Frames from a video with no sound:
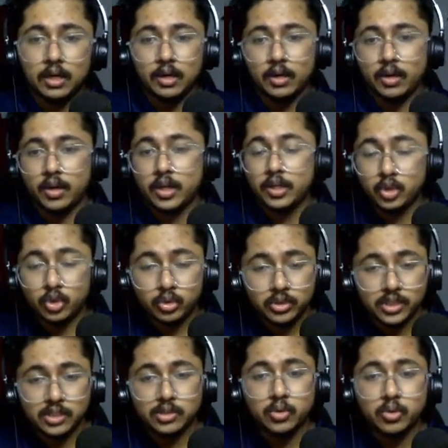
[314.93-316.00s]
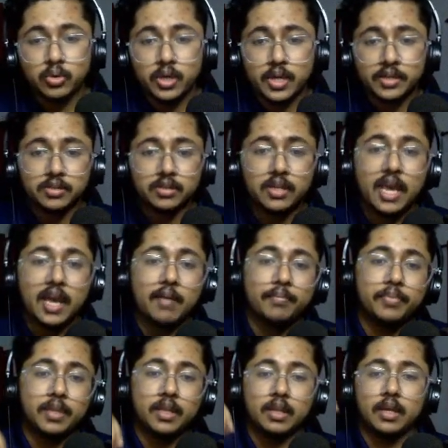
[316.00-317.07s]
into just 2 years gap,
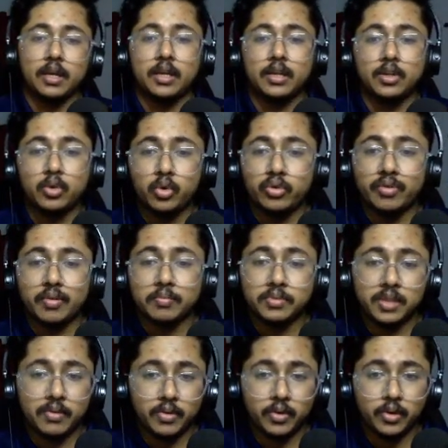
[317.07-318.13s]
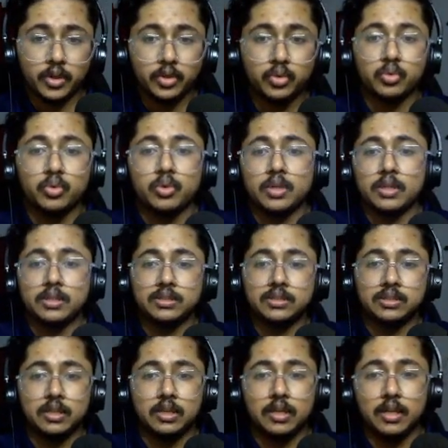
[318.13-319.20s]
it grew from 720 to
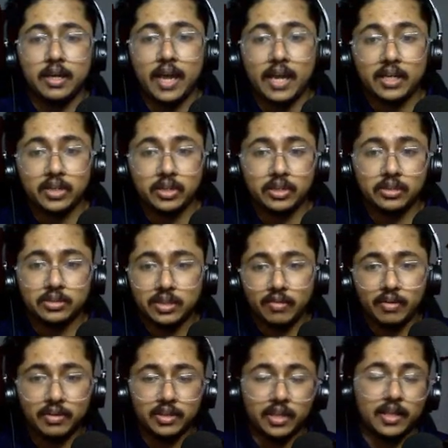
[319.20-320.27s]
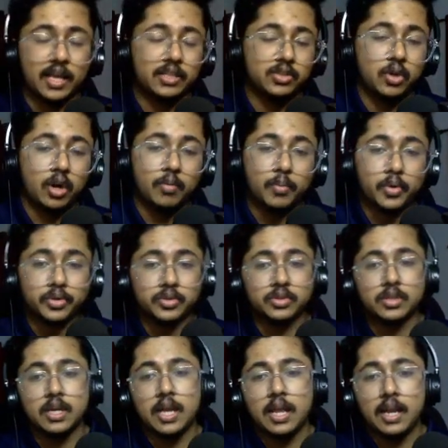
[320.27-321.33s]
973. That's almost
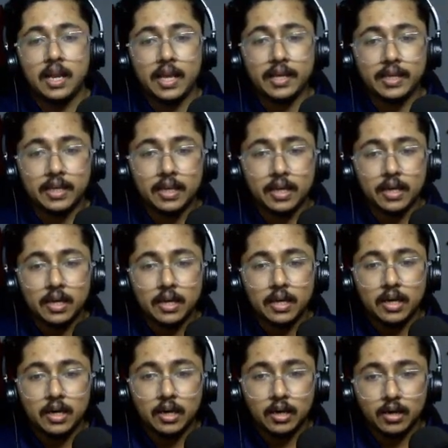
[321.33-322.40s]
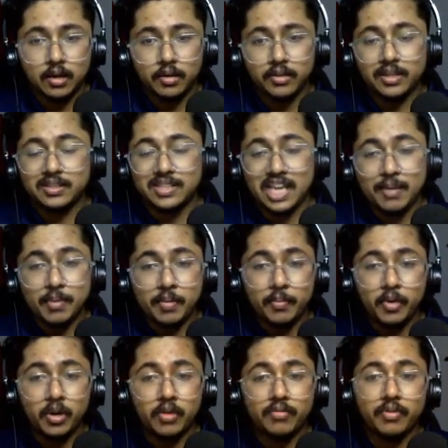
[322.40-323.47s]
like the same
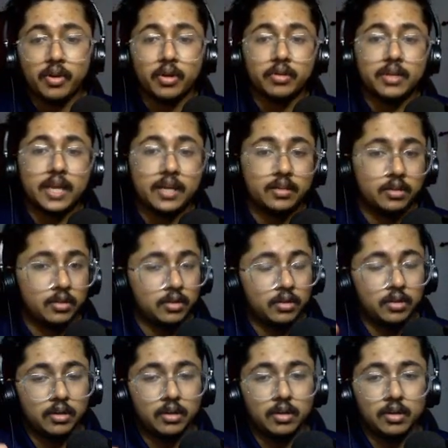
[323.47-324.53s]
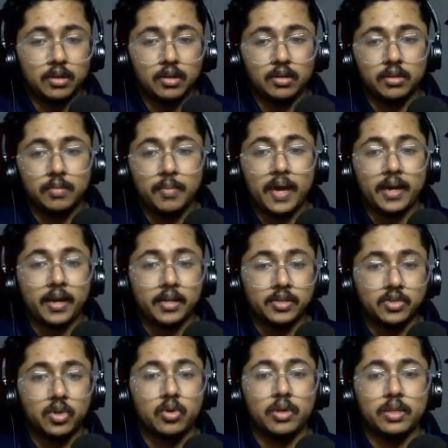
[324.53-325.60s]
amount of growth that the market
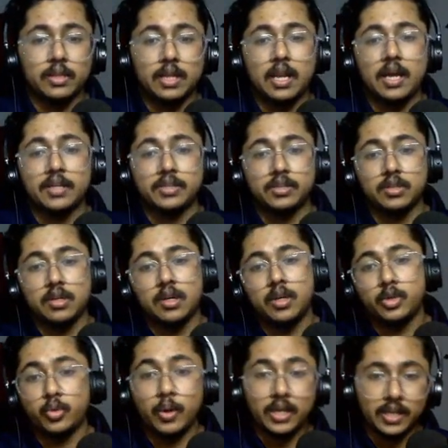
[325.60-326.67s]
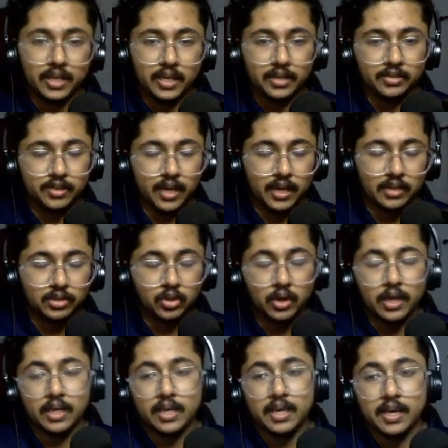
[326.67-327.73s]
saw in the last 20 years, right? So,
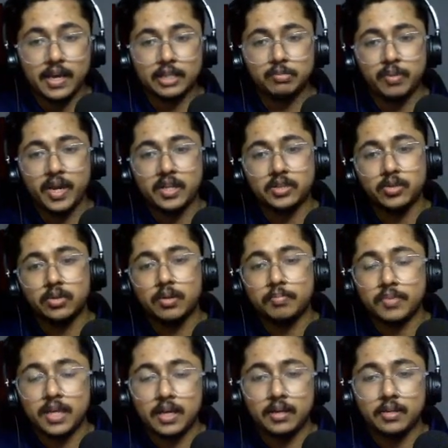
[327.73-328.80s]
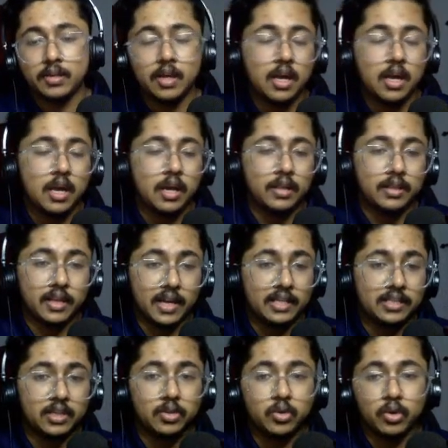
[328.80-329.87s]
and he explains to them that the
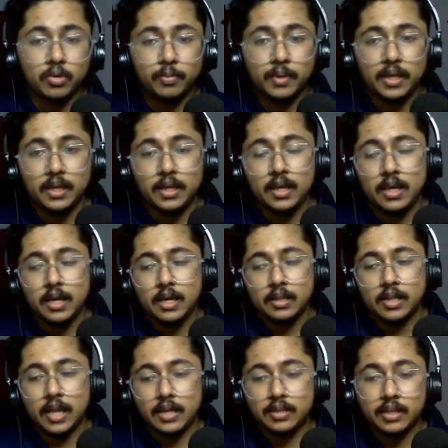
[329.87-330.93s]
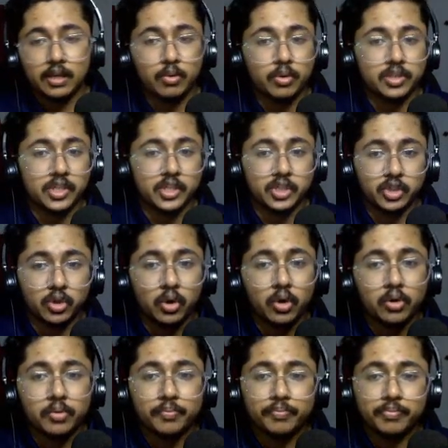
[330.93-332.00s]
reason could be that there was a
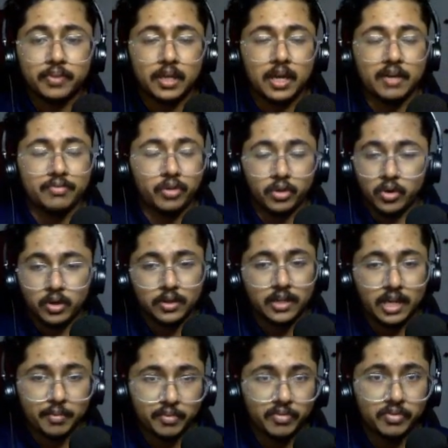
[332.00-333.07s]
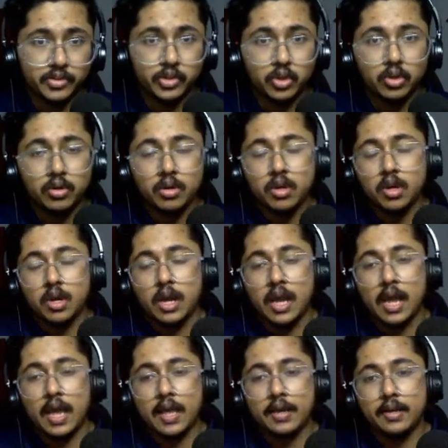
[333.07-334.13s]
show, I forgot the name of the show,
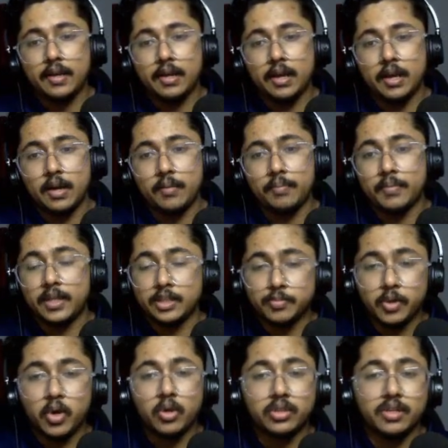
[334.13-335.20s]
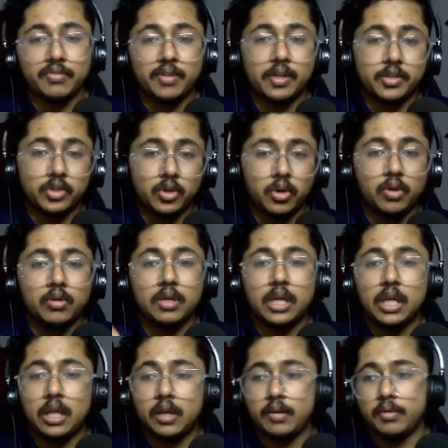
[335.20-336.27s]
and it's because of that
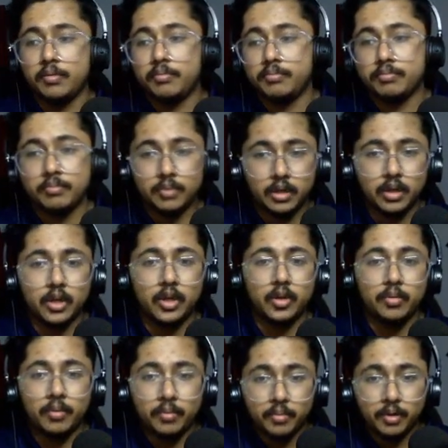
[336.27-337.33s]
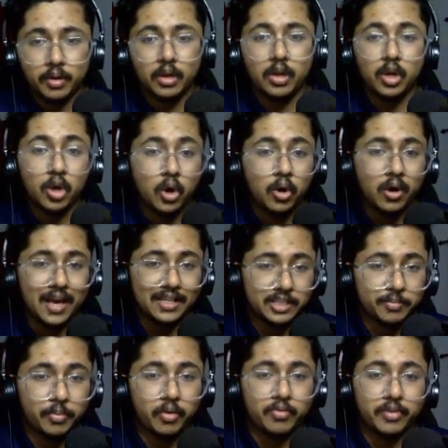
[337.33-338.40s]
show law as a
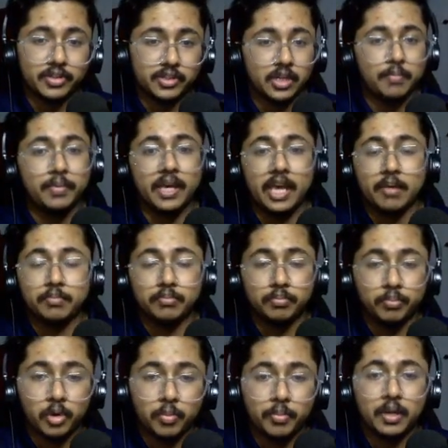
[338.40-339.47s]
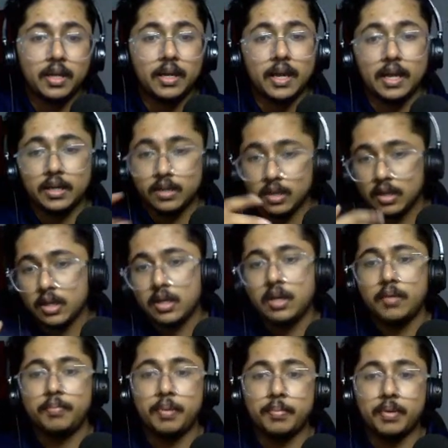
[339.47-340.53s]
profession became popular and
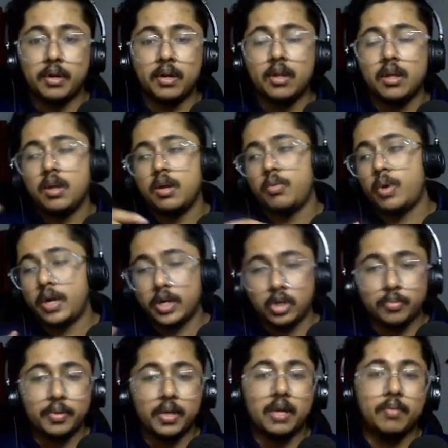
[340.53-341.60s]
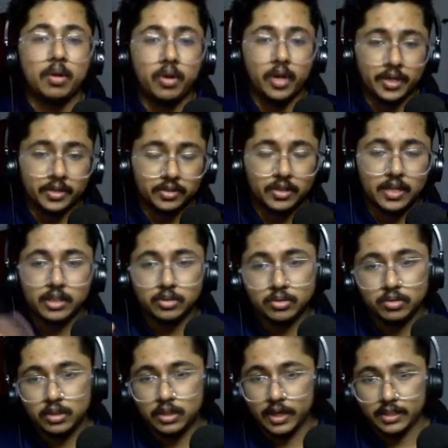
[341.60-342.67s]
people wanted to become lawyers. That's
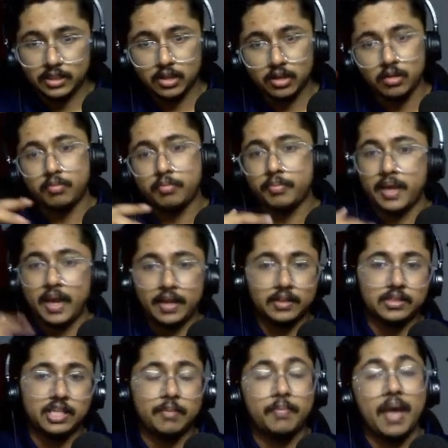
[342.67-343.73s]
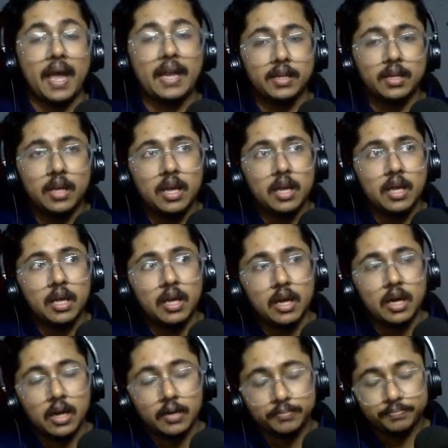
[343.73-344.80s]
the reason behind the jump. And
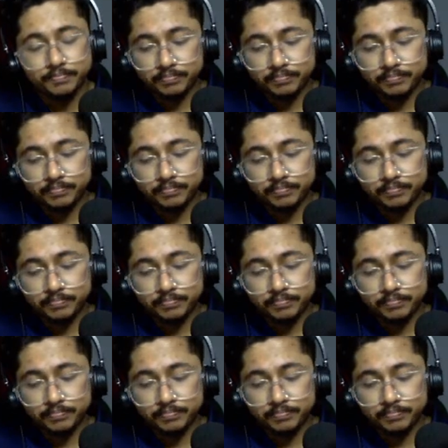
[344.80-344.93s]
um,